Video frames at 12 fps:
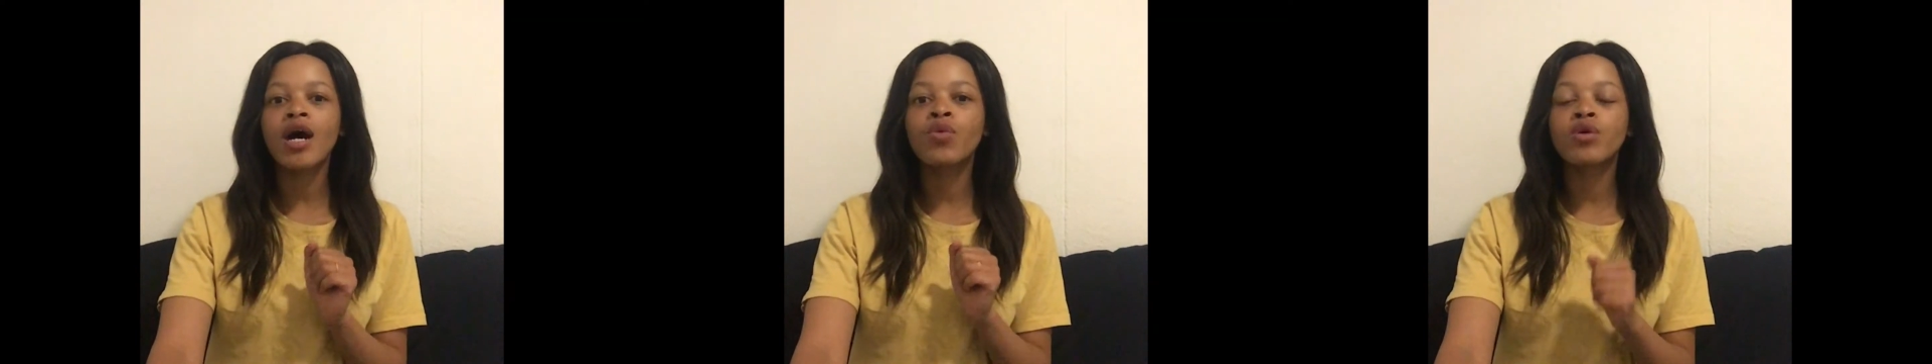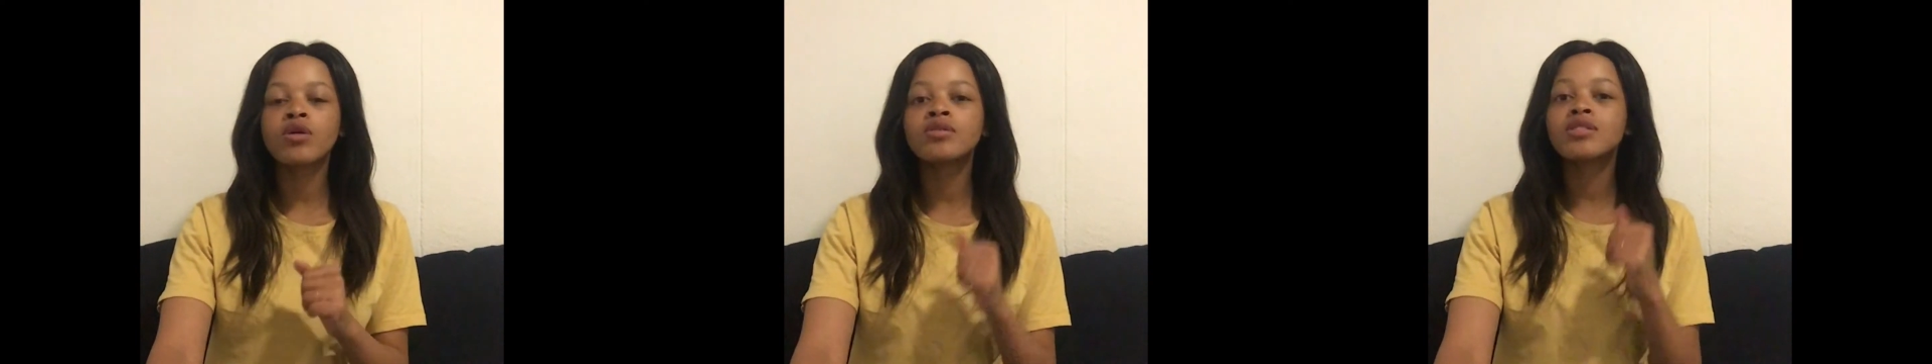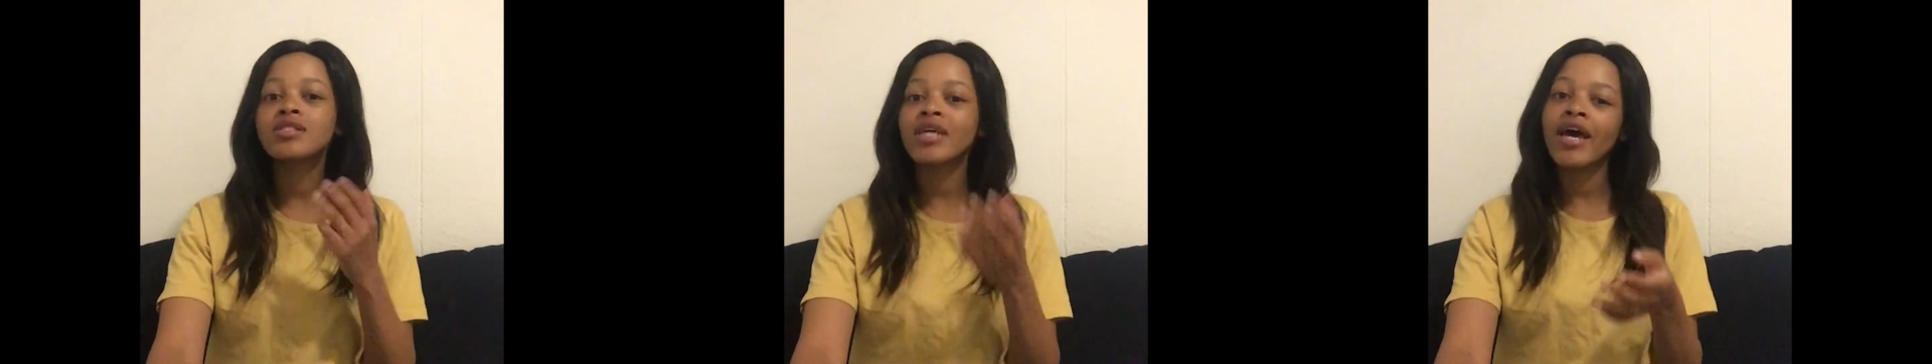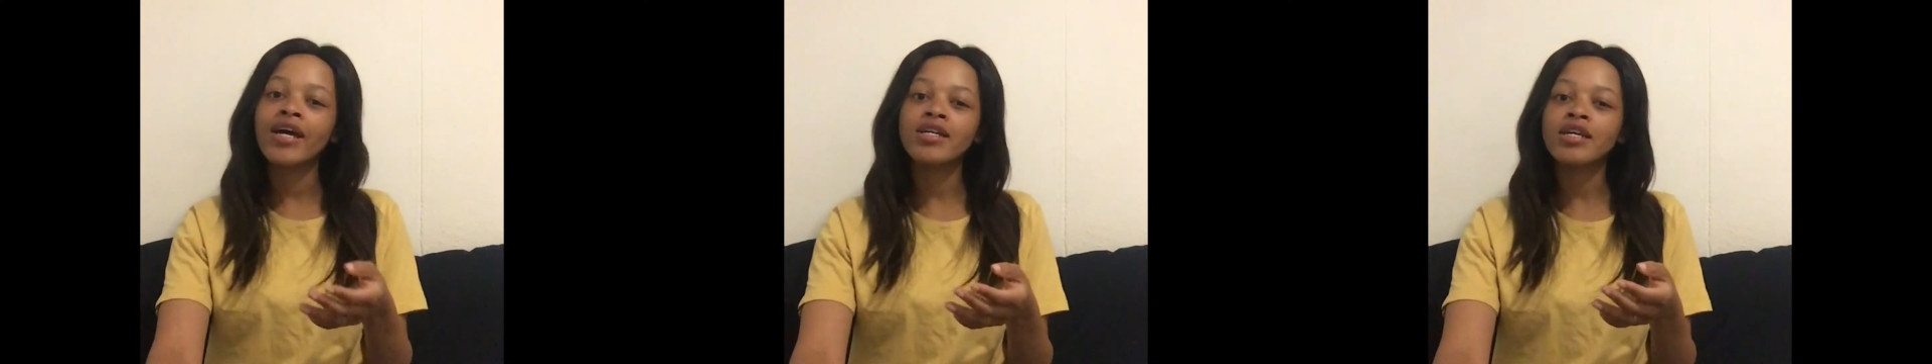I won't
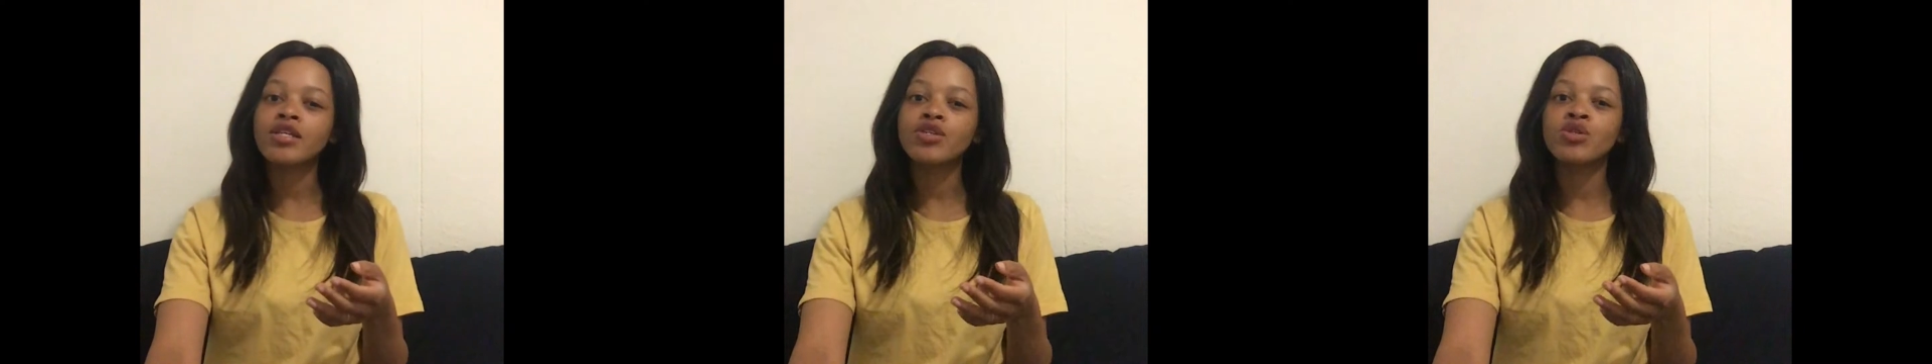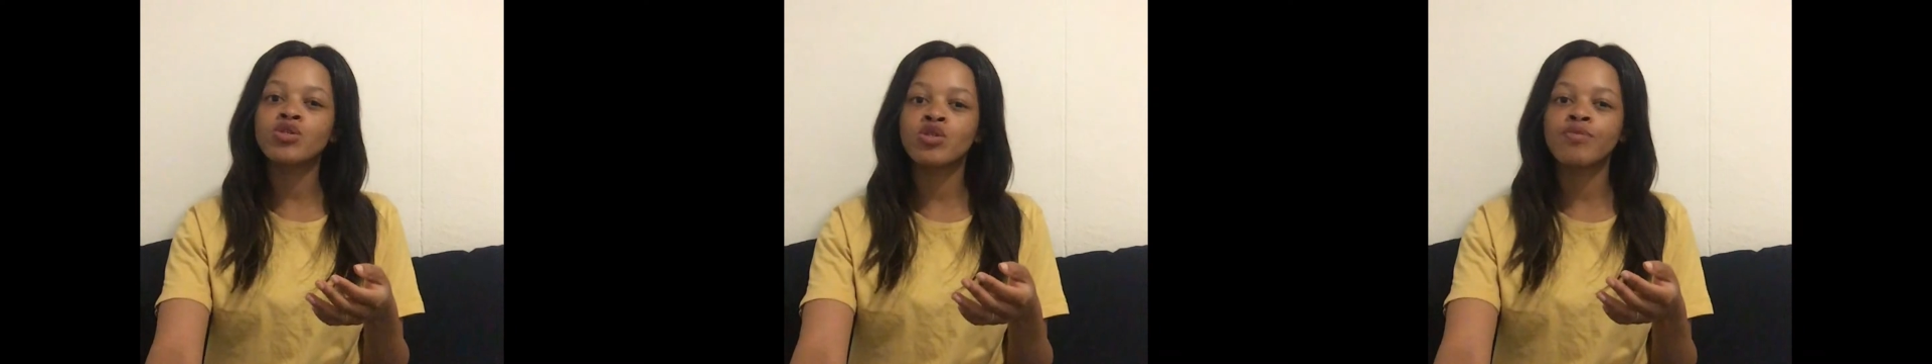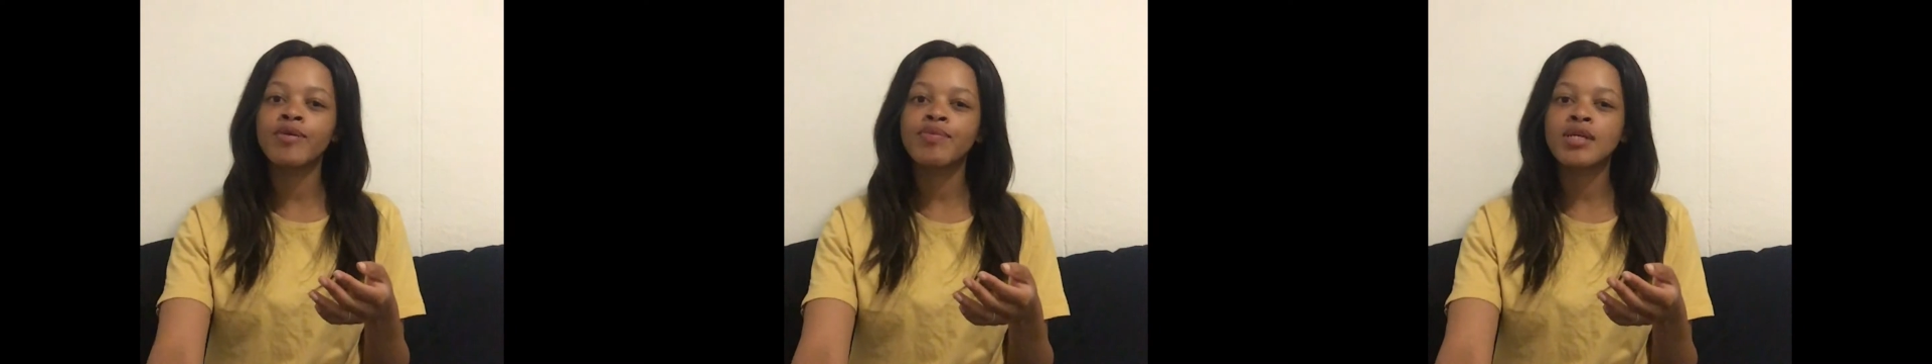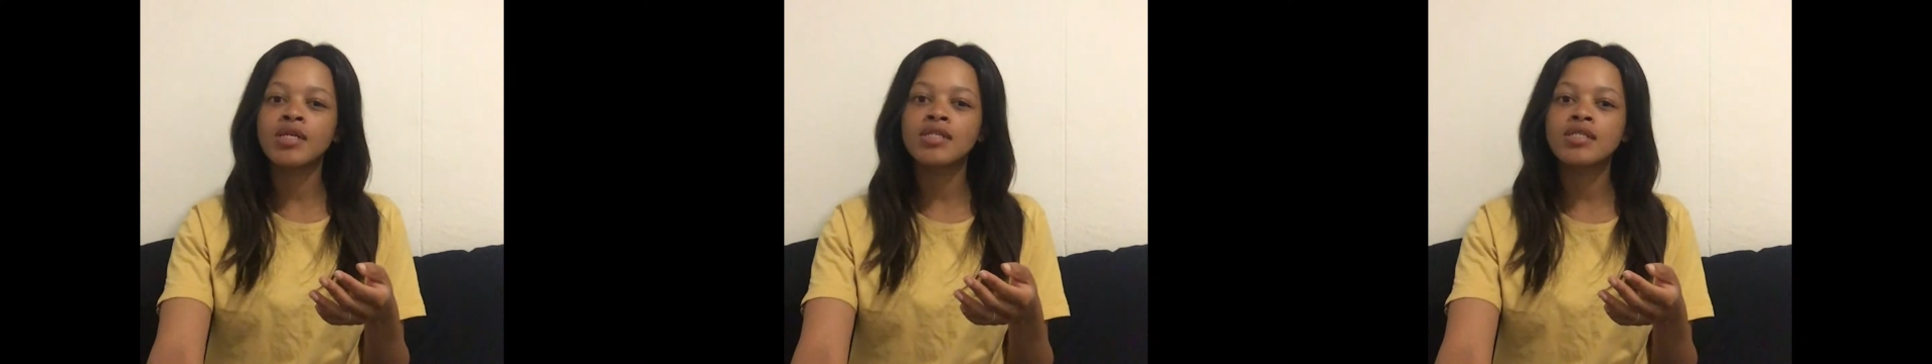tag another YouTuber,
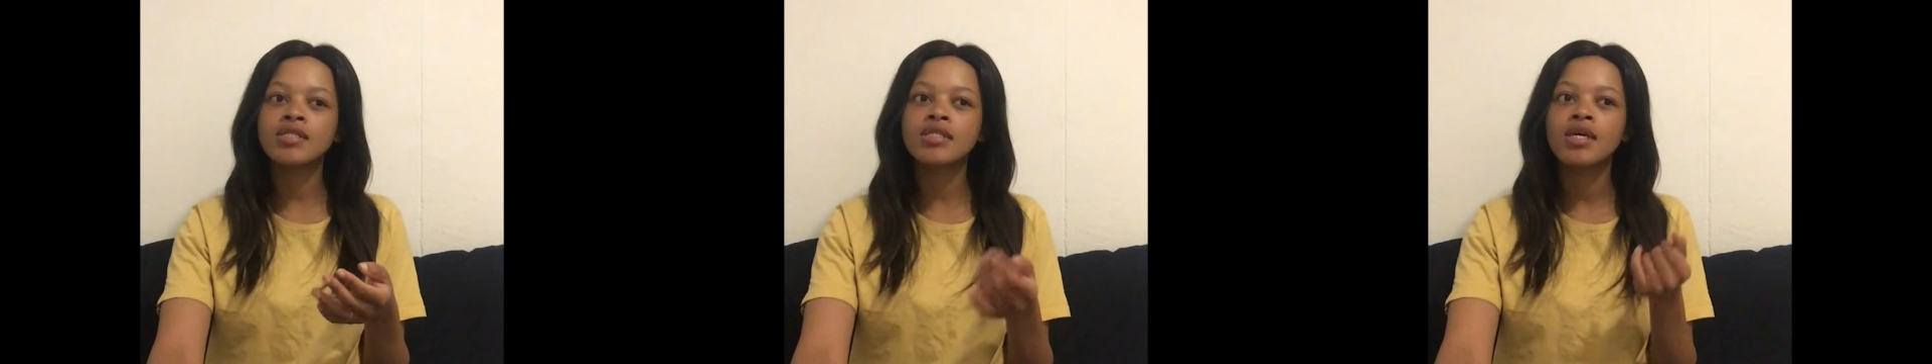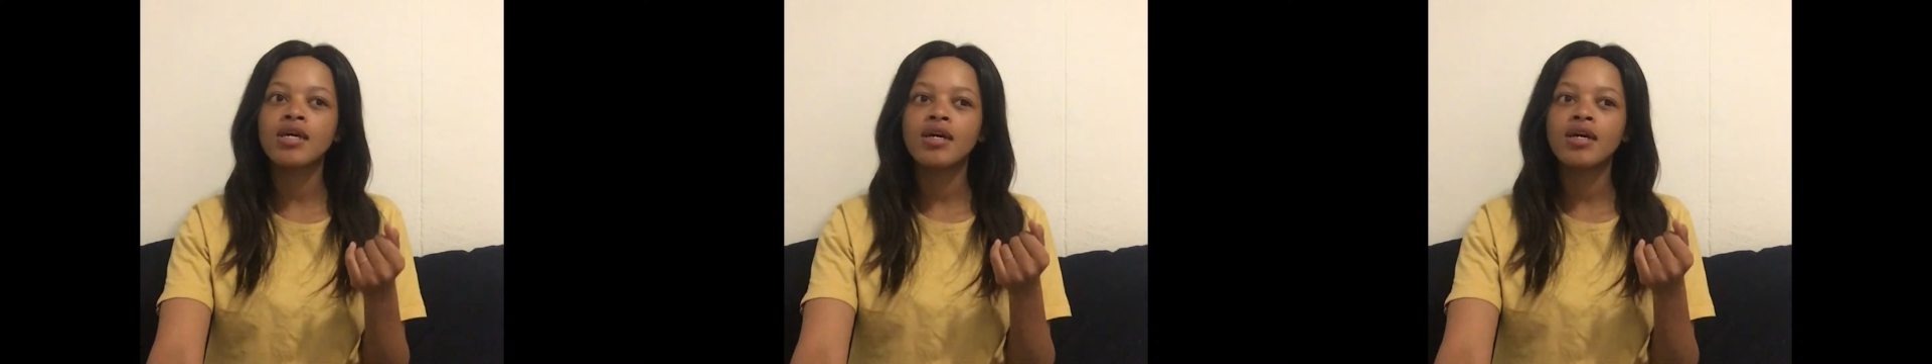because